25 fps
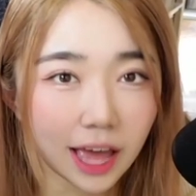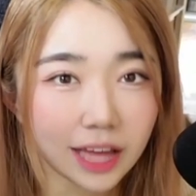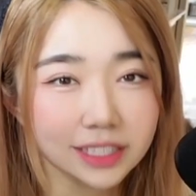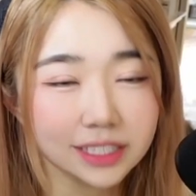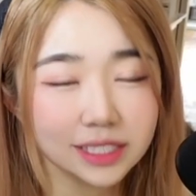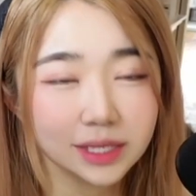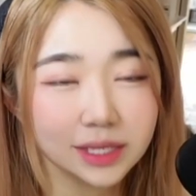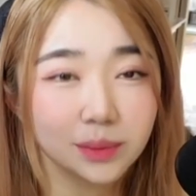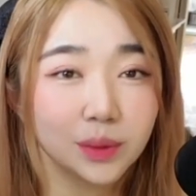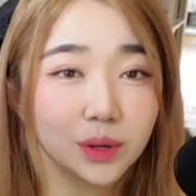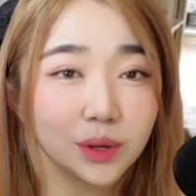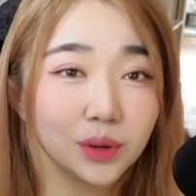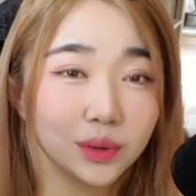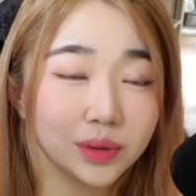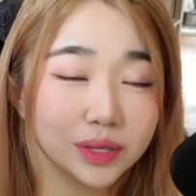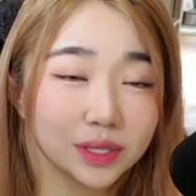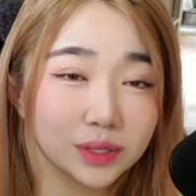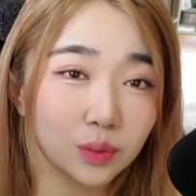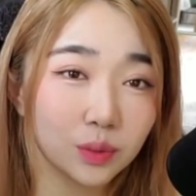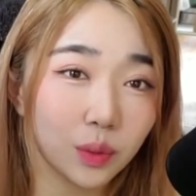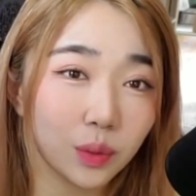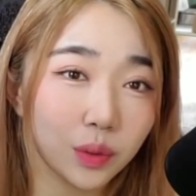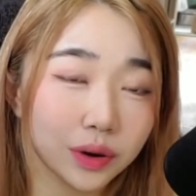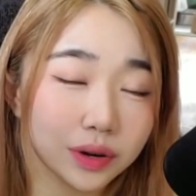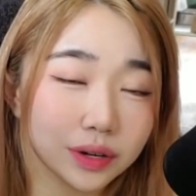someone who has
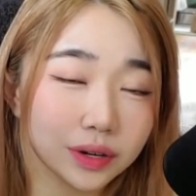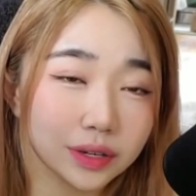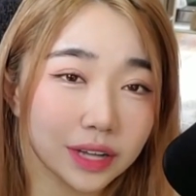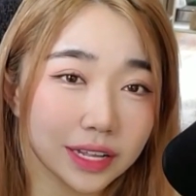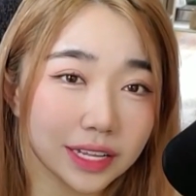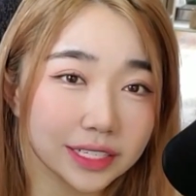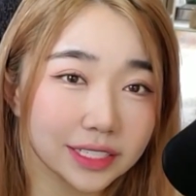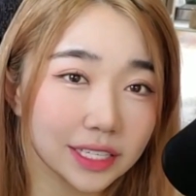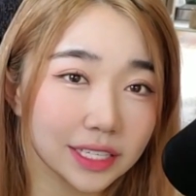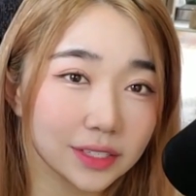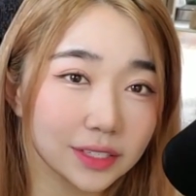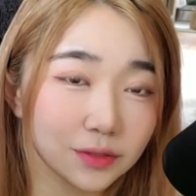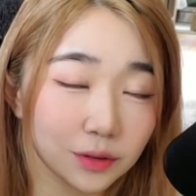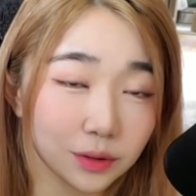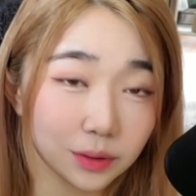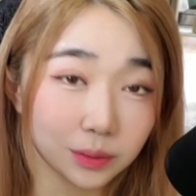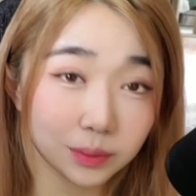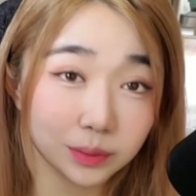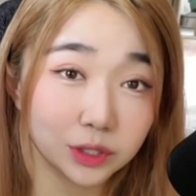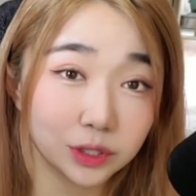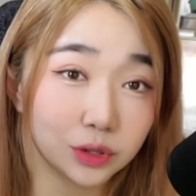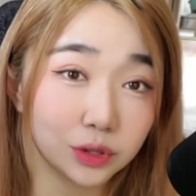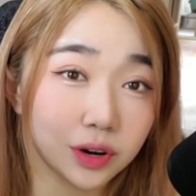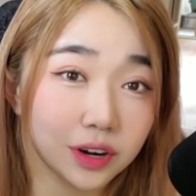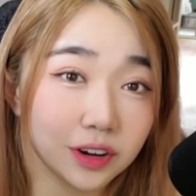worn glasses for a
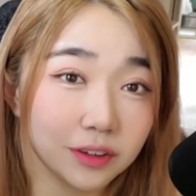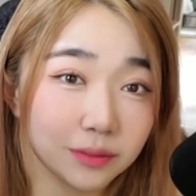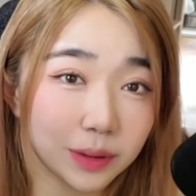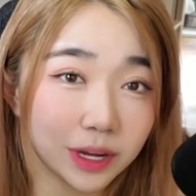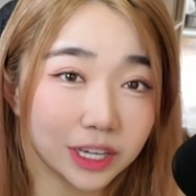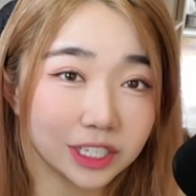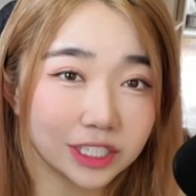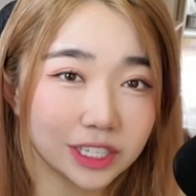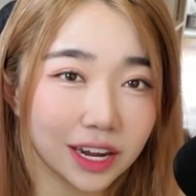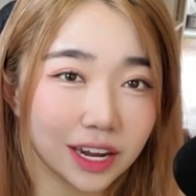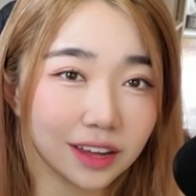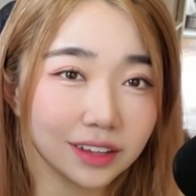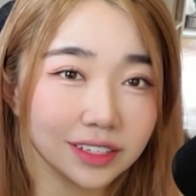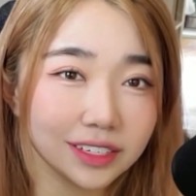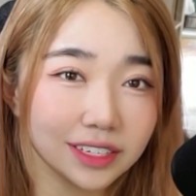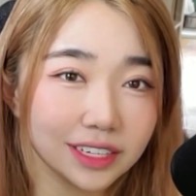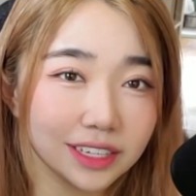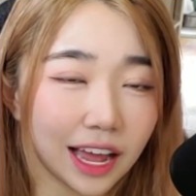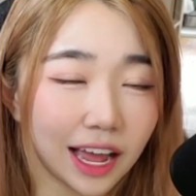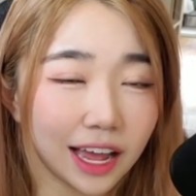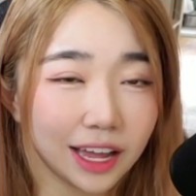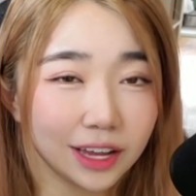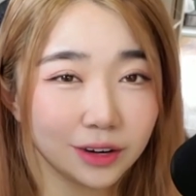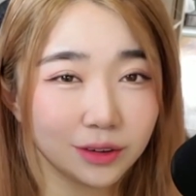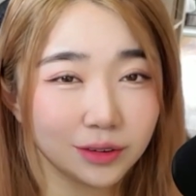majority of my childhood,
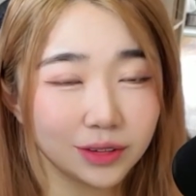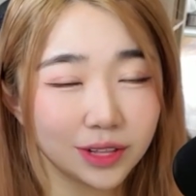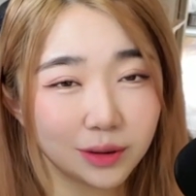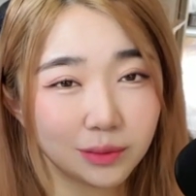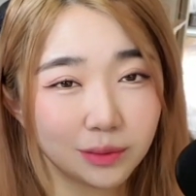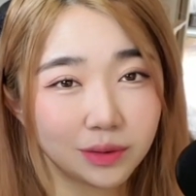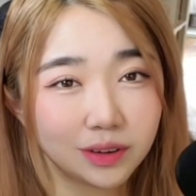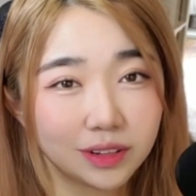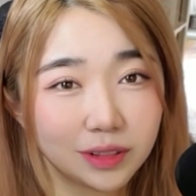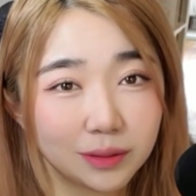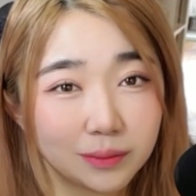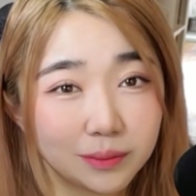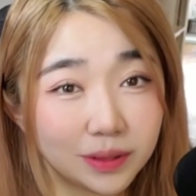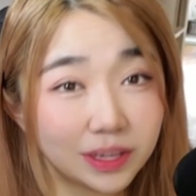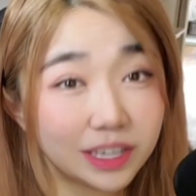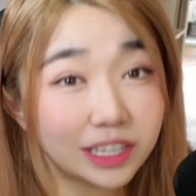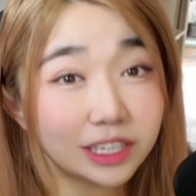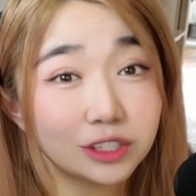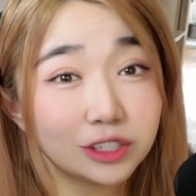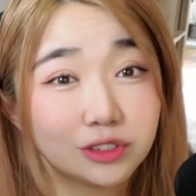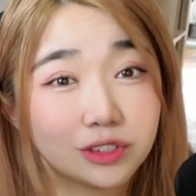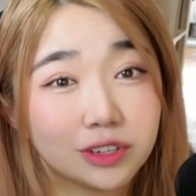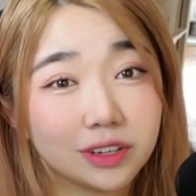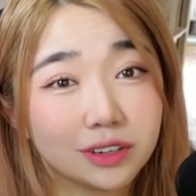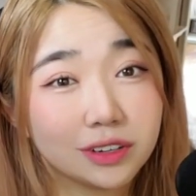I know that one of the biggest
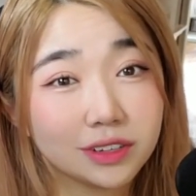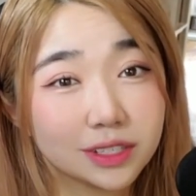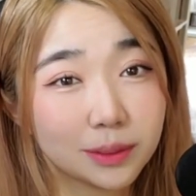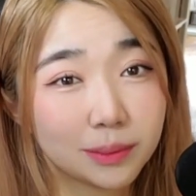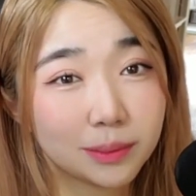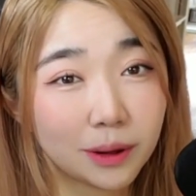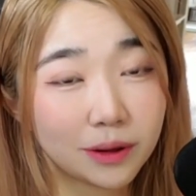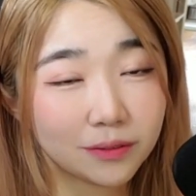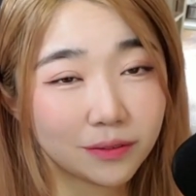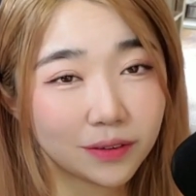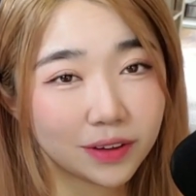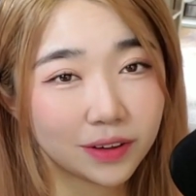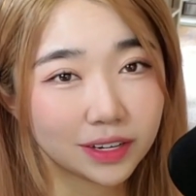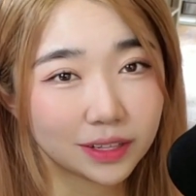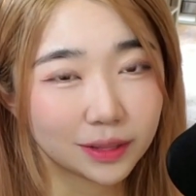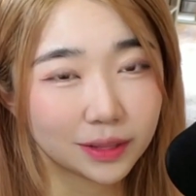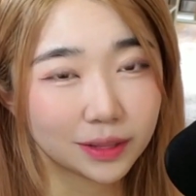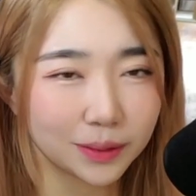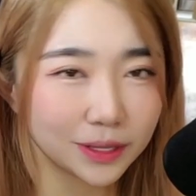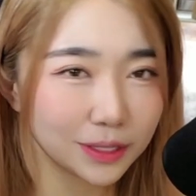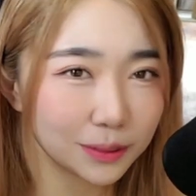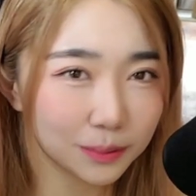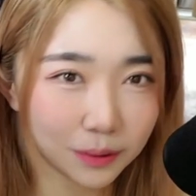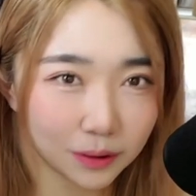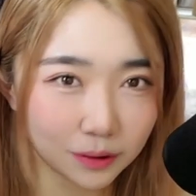struggles about finding the
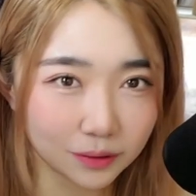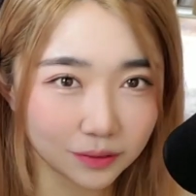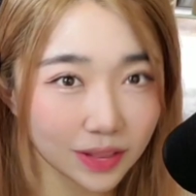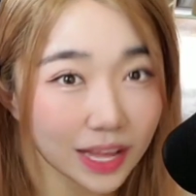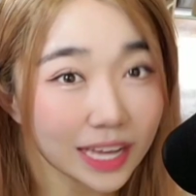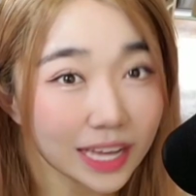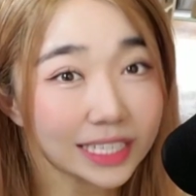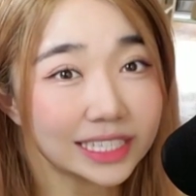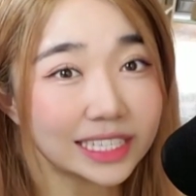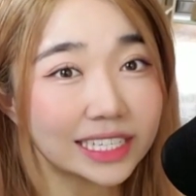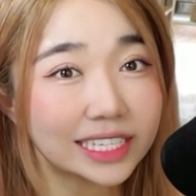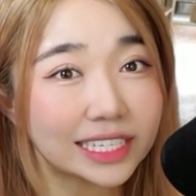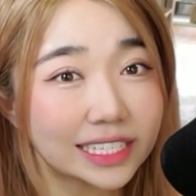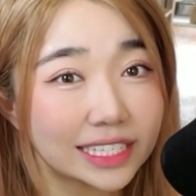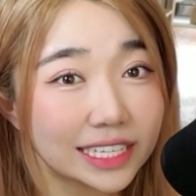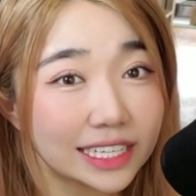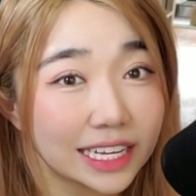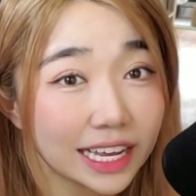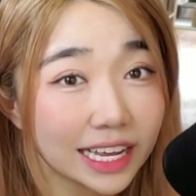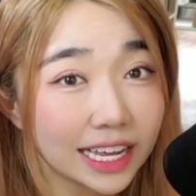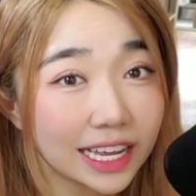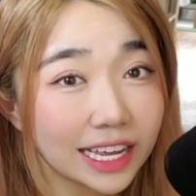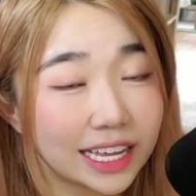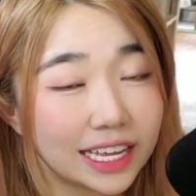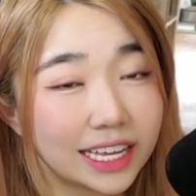best pair of glasses
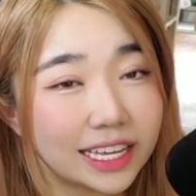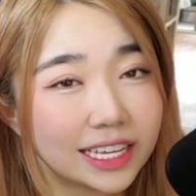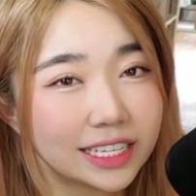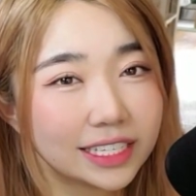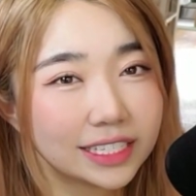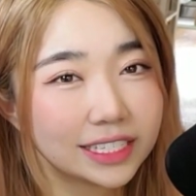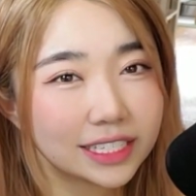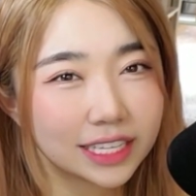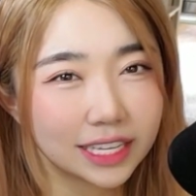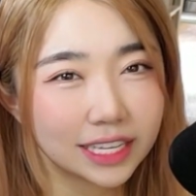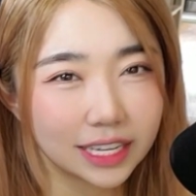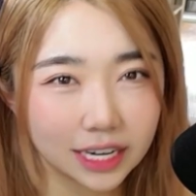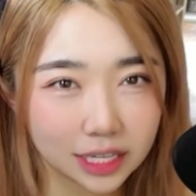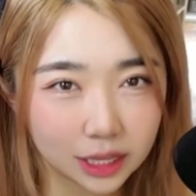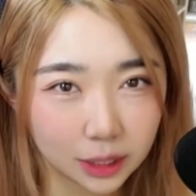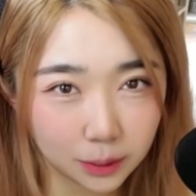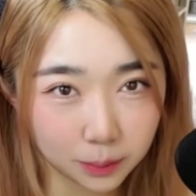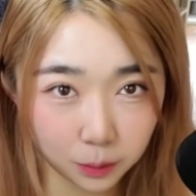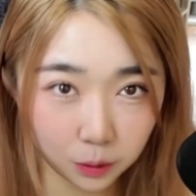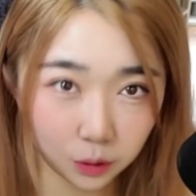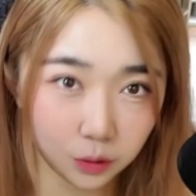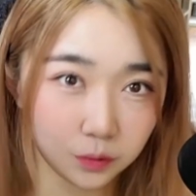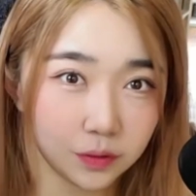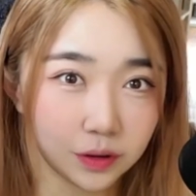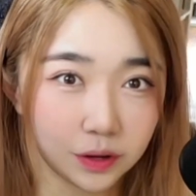is getting the
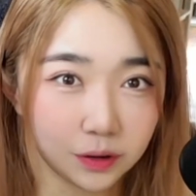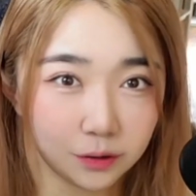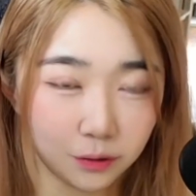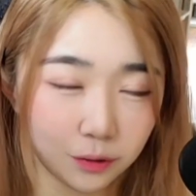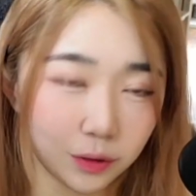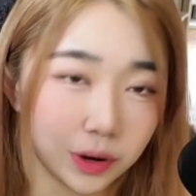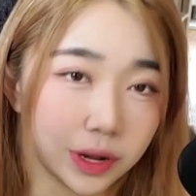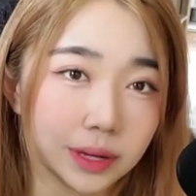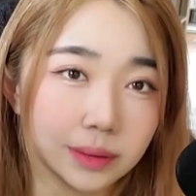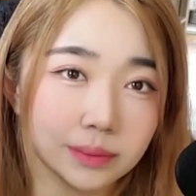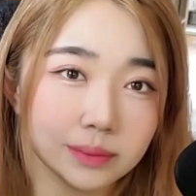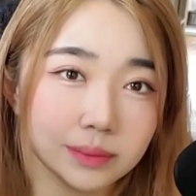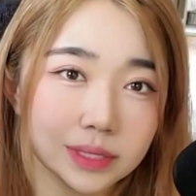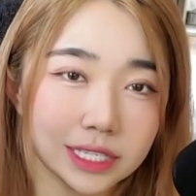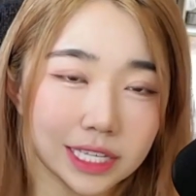perfect frames.